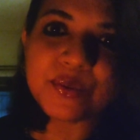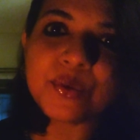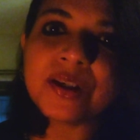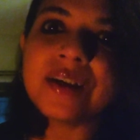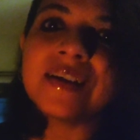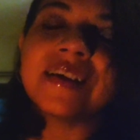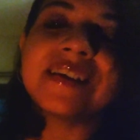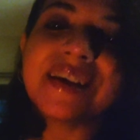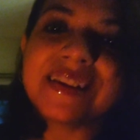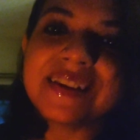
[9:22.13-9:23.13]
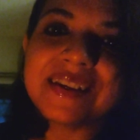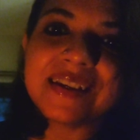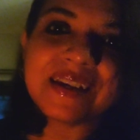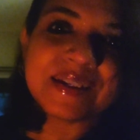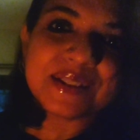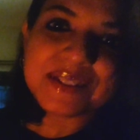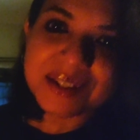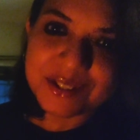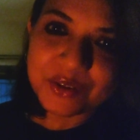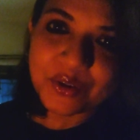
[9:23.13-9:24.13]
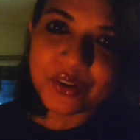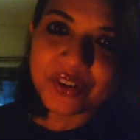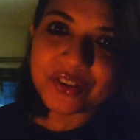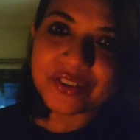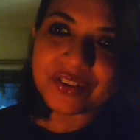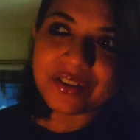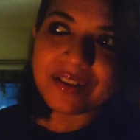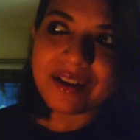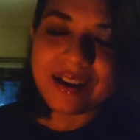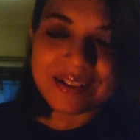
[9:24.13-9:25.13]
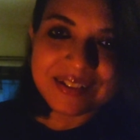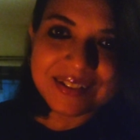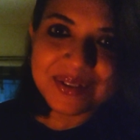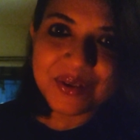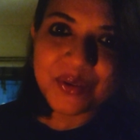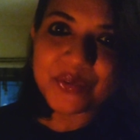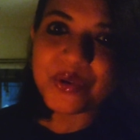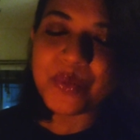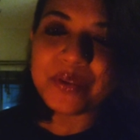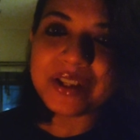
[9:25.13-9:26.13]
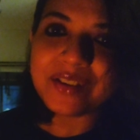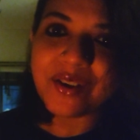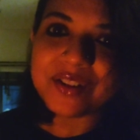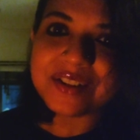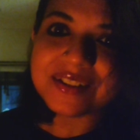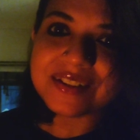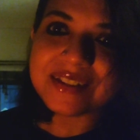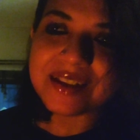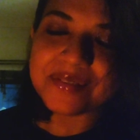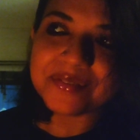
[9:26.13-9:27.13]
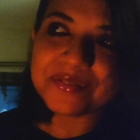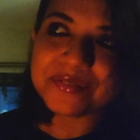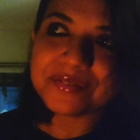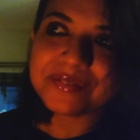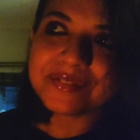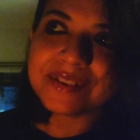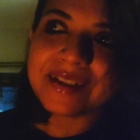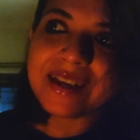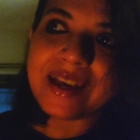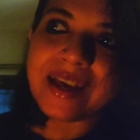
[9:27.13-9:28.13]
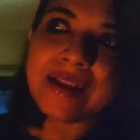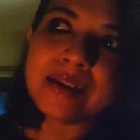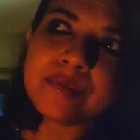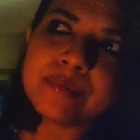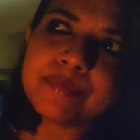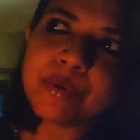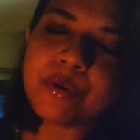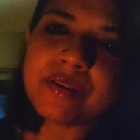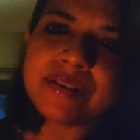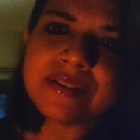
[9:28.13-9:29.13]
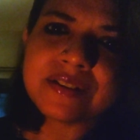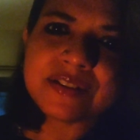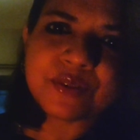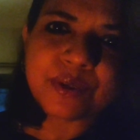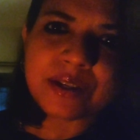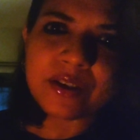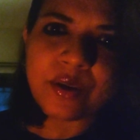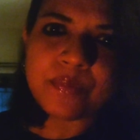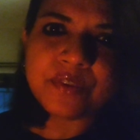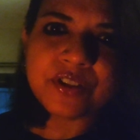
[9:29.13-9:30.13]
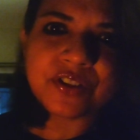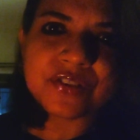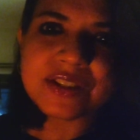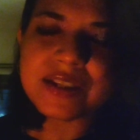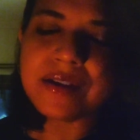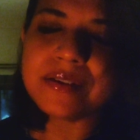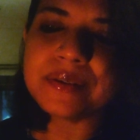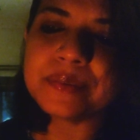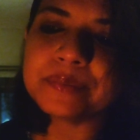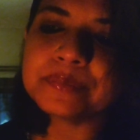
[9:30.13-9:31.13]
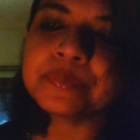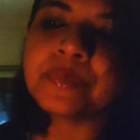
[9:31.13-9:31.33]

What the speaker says: you. Nothing can take your heart from the God's self and pour it into any object of desire.